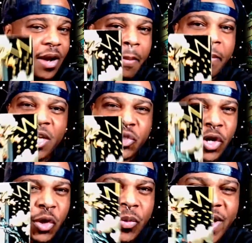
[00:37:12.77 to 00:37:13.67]
And I'm going to make
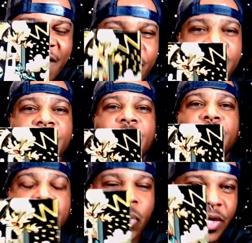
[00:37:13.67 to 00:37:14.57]
sure you never
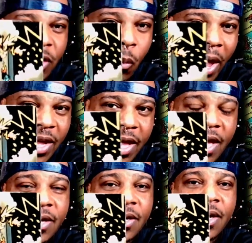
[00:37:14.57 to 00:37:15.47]
do it your way
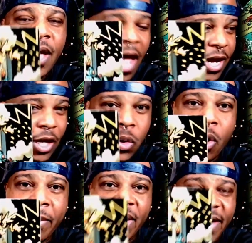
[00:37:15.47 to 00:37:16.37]
again and
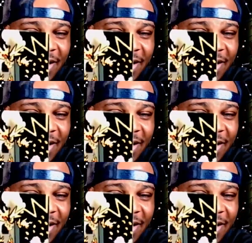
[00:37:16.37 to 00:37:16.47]
ignore me.